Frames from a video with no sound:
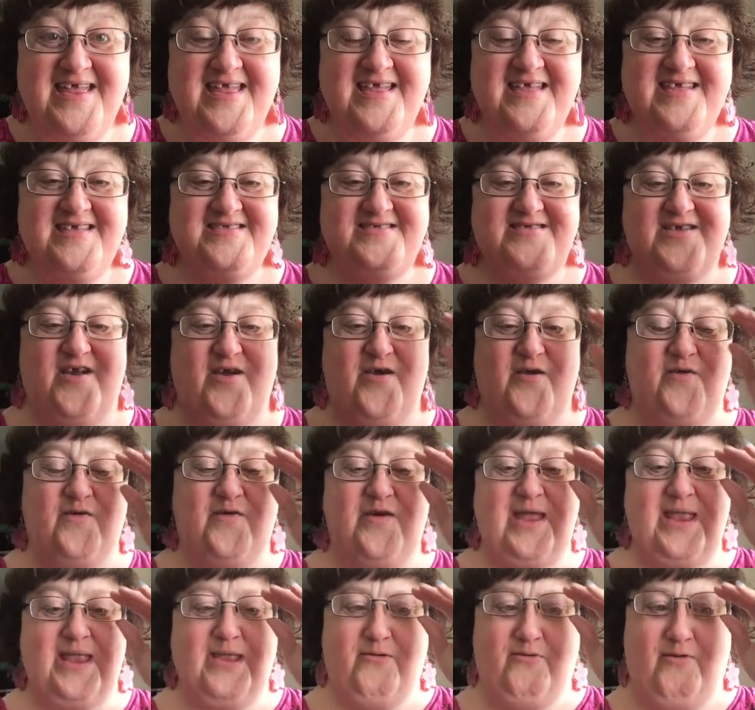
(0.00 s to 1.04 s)
So,
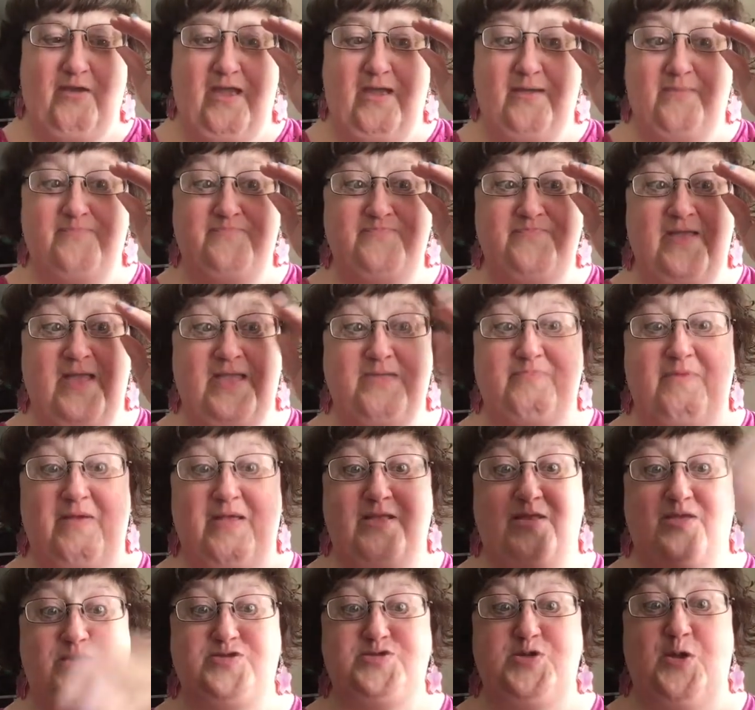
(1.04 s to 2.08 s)
anyway, yes, my
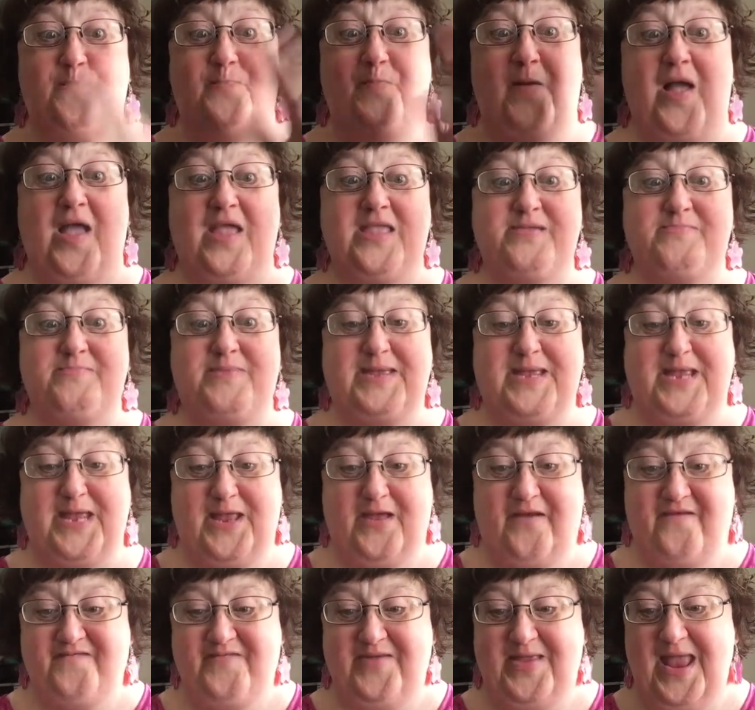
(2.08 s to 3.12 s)
little soapbox. I'm gonna get
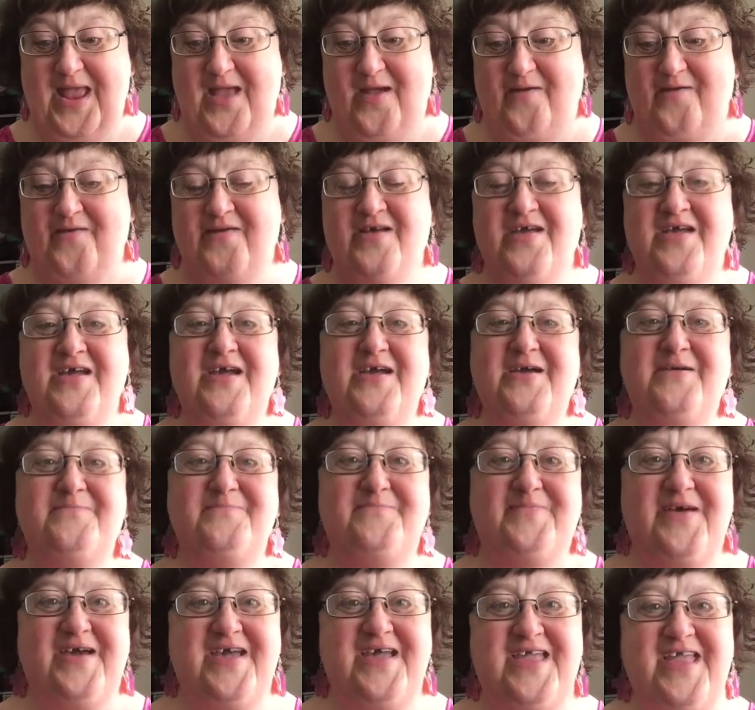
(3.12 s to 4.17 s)
off it now.
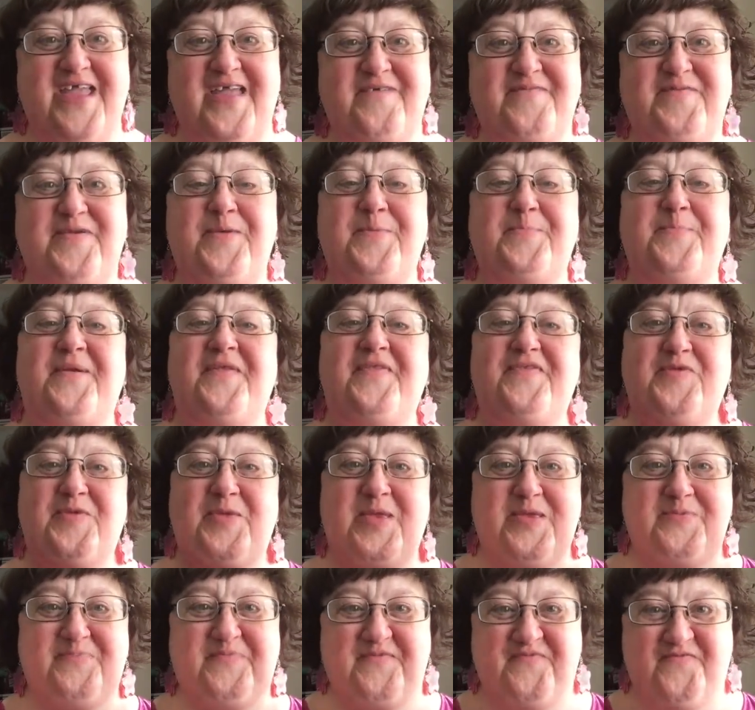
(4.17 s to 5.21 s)
But if you've been through
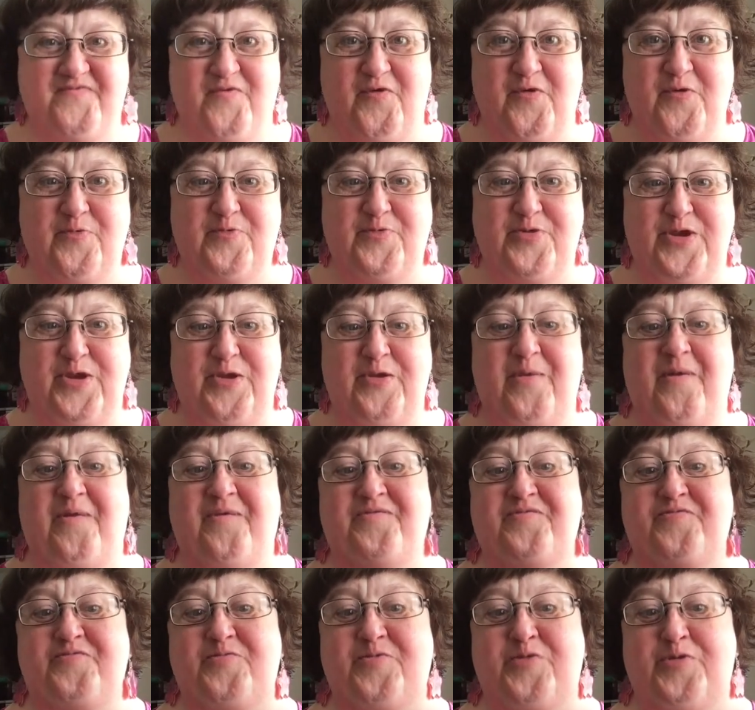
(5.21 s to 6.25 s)
this before where
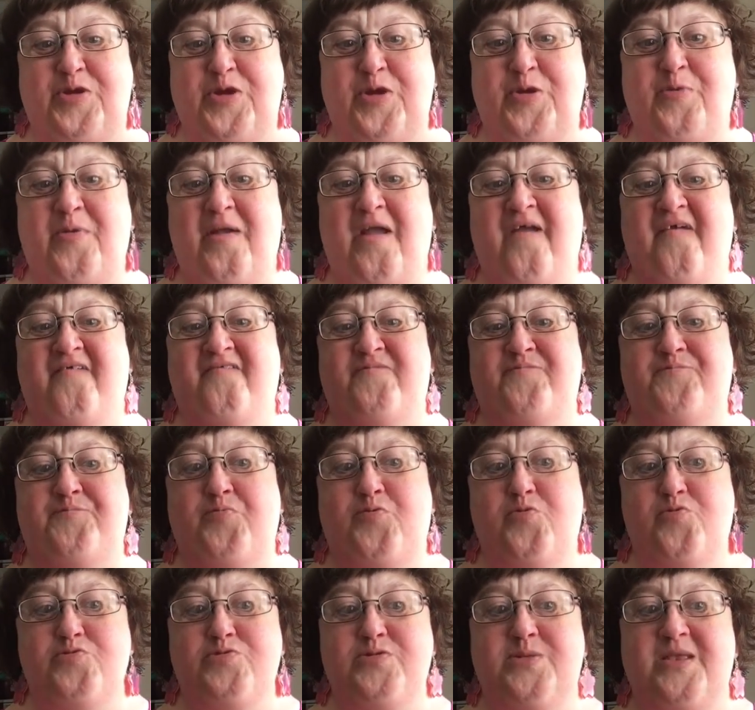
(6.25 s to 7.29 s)
you have
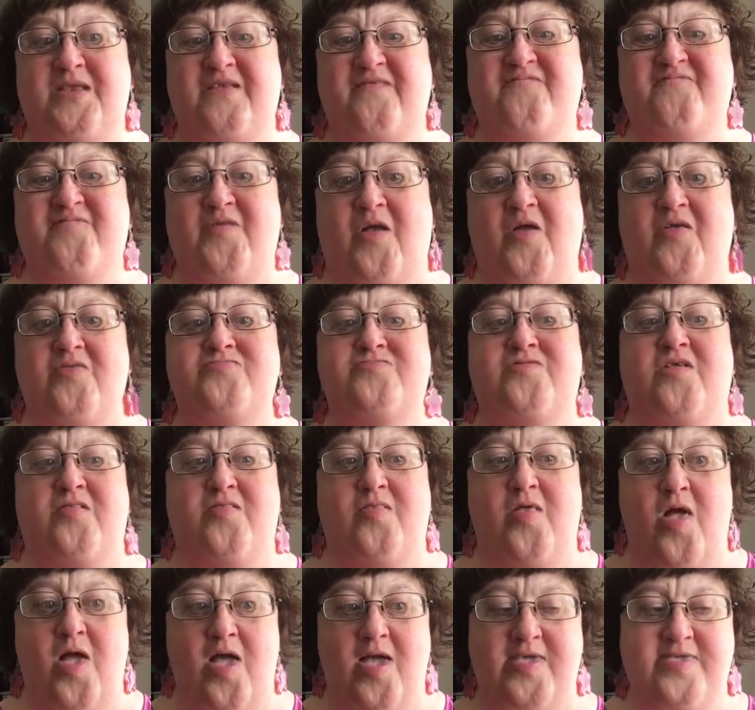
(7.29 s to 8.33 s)
personally felt the
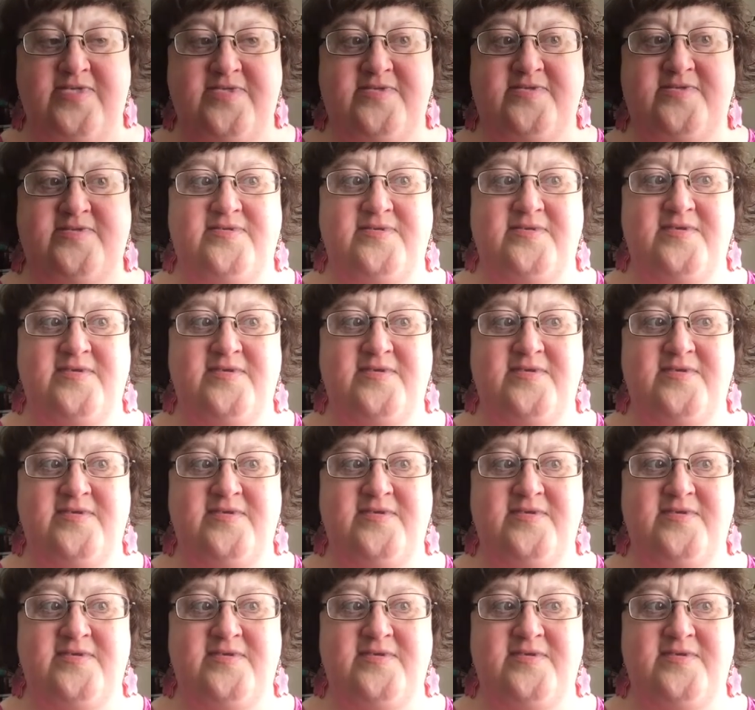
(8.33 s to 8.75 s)
loss